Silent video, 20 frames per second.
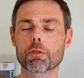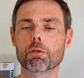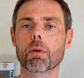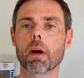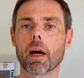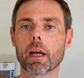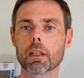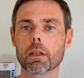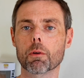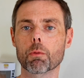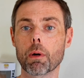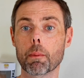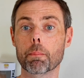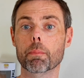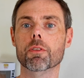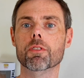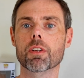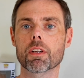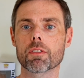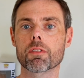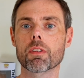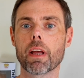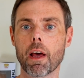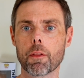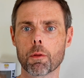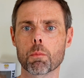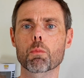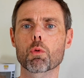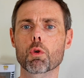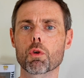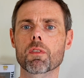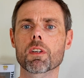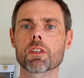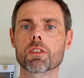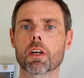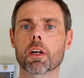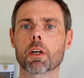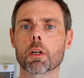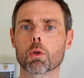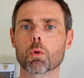trailer represents how the movie is
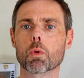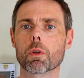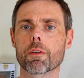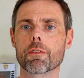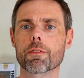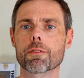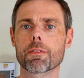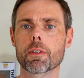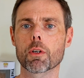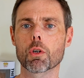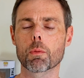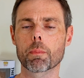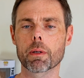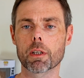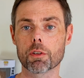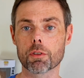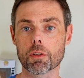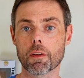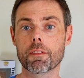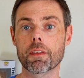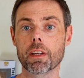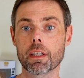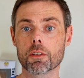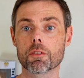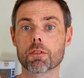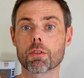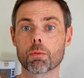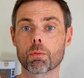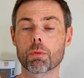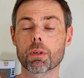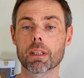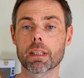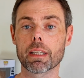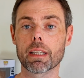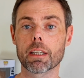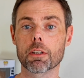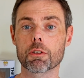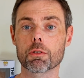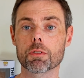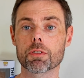going to look and feel, because I think it's a really
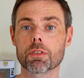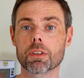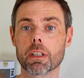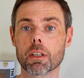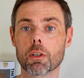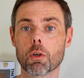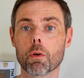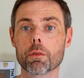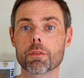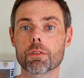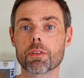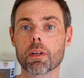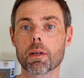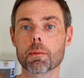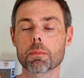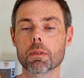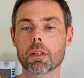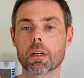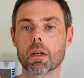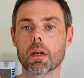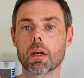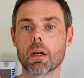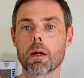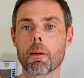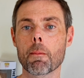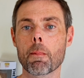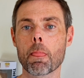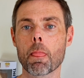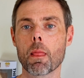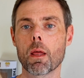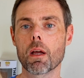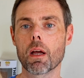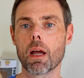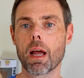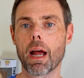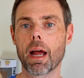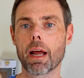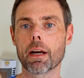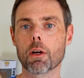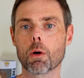interesting concept,
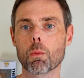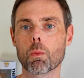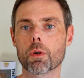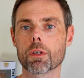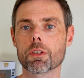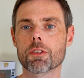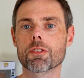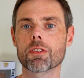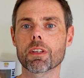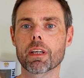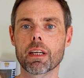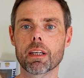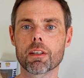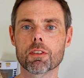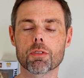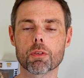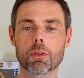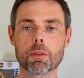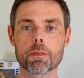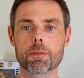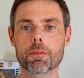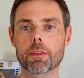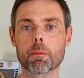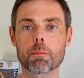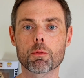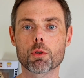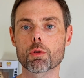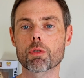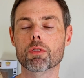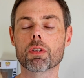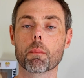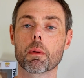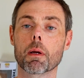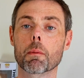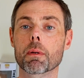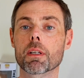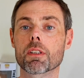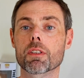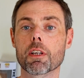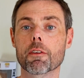and I want to see sort of them do something a
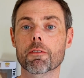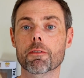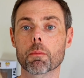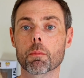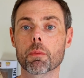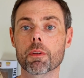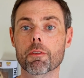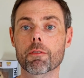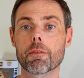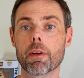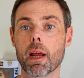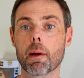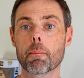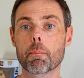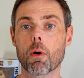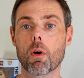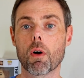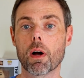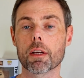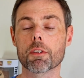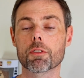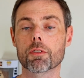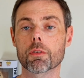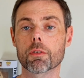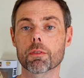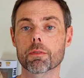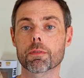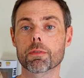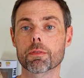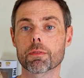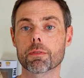bit different with the vampire sort of